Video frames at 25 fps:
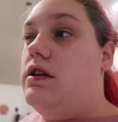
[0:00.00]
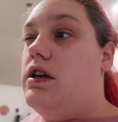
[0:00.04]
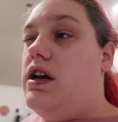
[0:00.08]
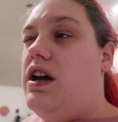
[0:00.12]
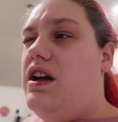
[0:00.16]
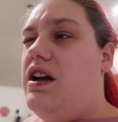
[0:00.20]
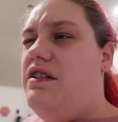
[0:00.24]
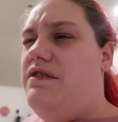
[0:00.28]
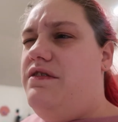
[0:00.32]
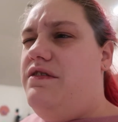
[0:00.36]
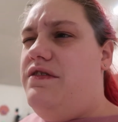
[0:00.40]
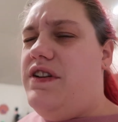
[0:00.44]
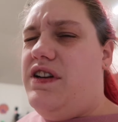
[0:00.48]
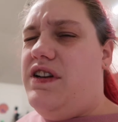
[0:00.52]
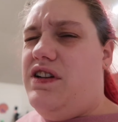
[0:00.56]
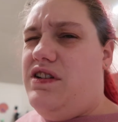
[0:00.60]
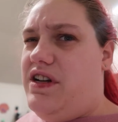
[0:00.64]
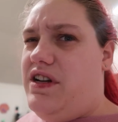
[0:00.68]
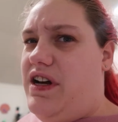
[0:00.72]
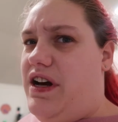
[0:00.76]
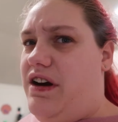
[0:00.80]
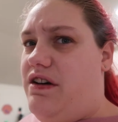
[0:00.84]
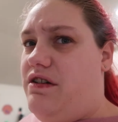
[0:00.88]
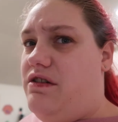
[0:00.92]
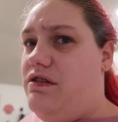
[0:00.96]
kind of
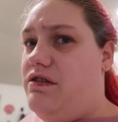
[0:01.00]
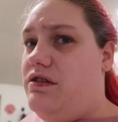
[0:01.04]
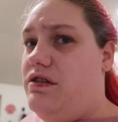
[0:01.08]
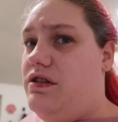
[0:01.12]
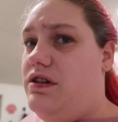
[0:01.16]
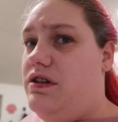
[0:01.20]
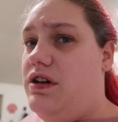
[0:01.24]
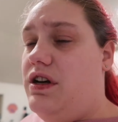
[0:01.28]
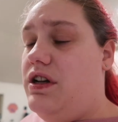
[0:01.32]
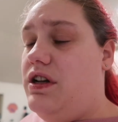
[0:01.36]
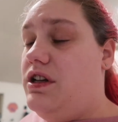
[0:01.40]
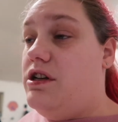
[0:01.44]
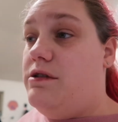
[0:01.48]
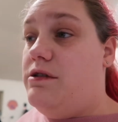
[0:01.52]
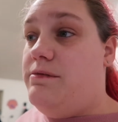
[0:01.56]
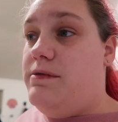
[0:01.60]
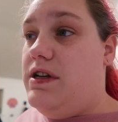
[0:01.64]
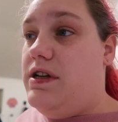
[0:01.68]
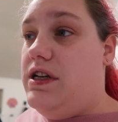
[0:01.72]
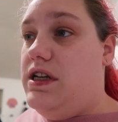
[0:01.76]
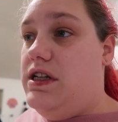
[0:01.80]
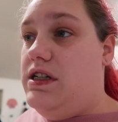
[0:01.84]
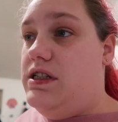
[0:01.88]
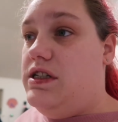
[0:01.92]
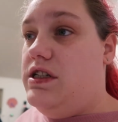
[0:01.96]
figured out a little
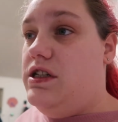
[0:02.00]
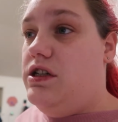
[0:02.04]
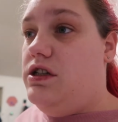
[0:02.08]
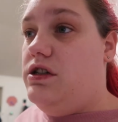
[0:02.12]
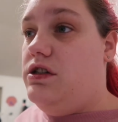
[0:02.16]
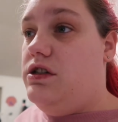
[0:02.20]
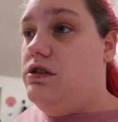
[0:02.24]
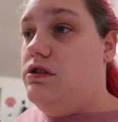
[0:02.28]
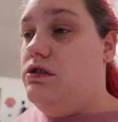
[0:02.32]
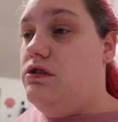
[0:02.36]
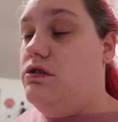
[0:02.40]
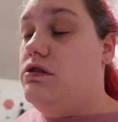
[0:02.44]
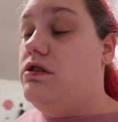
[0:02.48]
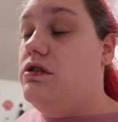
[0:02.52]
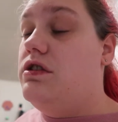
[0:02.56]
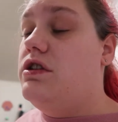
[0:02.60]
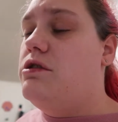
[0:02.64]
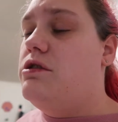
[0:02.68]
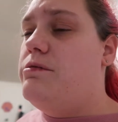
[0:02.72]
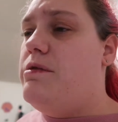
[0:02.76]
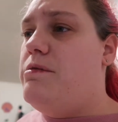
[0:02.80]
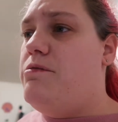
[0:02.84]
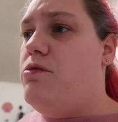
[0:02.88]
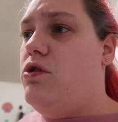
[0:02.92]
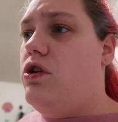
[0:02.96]
bit easier or a
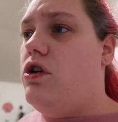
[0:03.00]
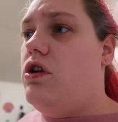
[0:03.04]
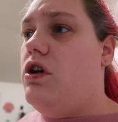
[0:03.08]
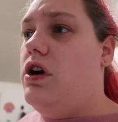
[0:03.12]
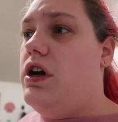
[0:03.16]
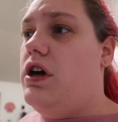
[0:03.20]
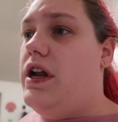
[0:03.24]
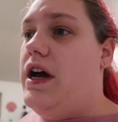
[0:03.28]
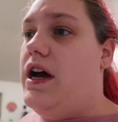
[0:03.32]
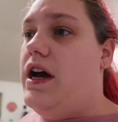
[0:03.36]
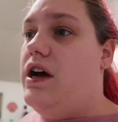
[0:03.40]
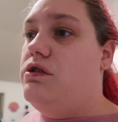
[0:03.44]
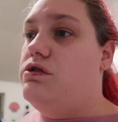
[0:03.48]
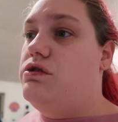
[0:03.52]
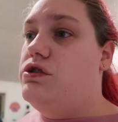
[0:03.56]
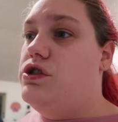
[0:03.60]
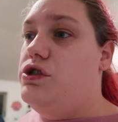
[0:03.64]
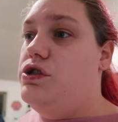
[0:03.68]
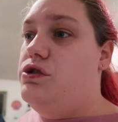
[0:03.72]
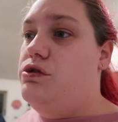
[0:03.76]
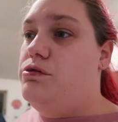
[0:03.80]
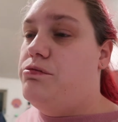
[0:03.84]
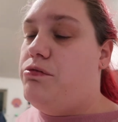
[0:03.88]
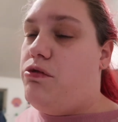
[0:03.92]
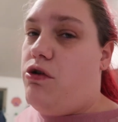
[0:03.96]
little bit more on how
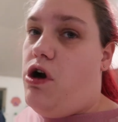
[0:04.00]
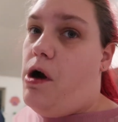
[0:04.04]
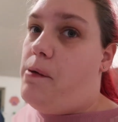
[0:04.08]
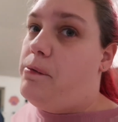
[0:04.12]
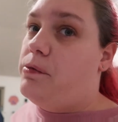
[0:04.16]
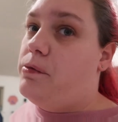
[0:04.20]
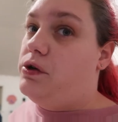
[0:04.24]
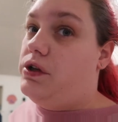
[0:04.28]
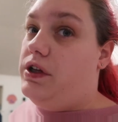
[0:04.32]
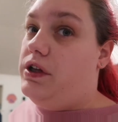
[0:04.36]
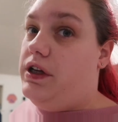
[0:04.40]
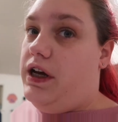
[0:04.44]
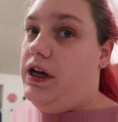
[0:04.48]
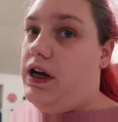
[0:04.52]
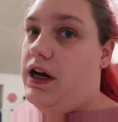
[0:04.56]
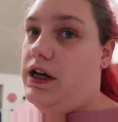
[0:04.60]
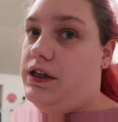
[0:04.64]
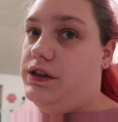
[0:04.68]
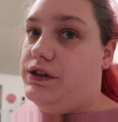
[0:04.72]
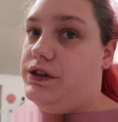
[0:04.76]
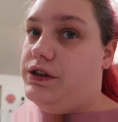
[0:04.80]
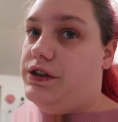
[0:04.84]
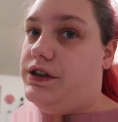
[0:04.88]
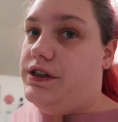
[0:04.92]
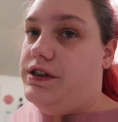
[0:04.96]
to properly
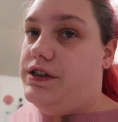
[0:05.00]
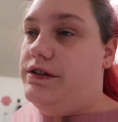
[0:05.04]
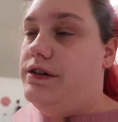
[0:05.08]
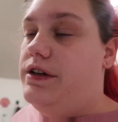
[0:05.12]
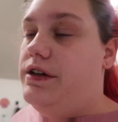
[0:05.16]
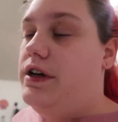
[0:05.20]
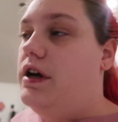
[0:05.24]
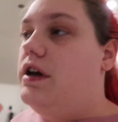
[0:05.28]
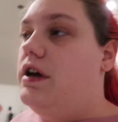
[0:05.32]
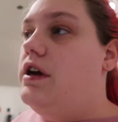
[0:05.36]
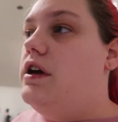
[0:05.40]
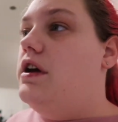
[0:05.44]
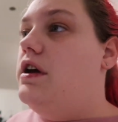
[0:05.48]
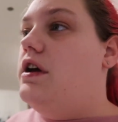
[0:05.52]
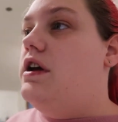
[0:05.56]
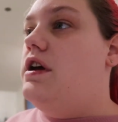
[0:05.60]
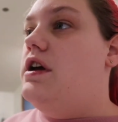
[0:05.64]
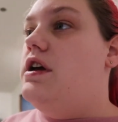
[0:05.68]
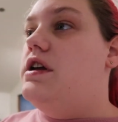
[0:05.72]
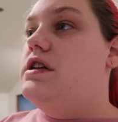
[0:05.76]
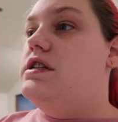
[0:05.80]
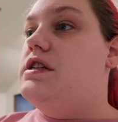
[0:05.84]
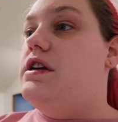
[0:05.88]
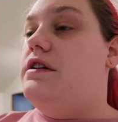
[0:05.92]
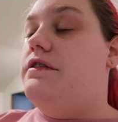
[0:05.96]
color and
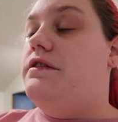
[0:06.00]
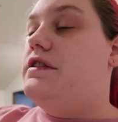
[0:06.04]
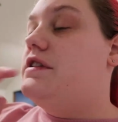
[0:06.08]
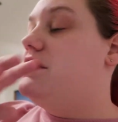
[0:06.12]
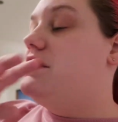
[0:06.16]
stuff.